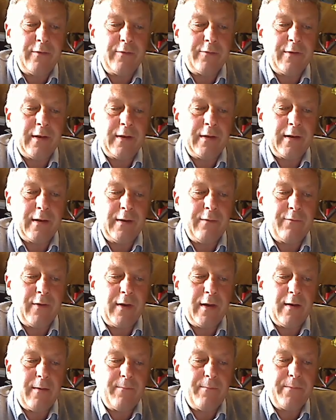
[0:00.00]
said
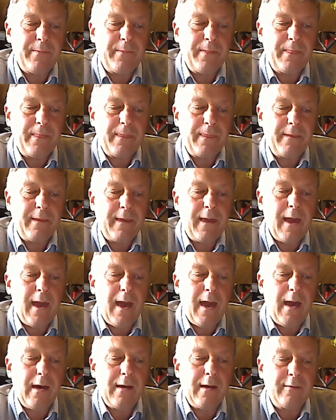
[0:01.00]
Olivia.
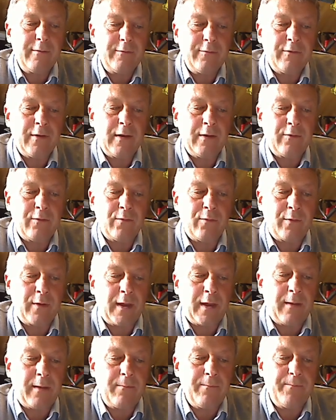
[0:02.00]
Yeah, says
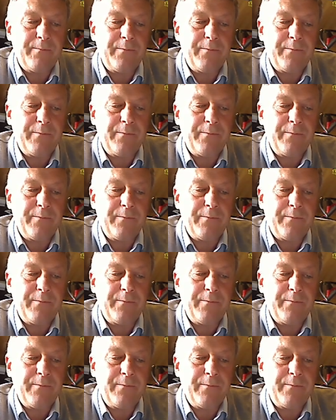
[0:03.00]
Augie.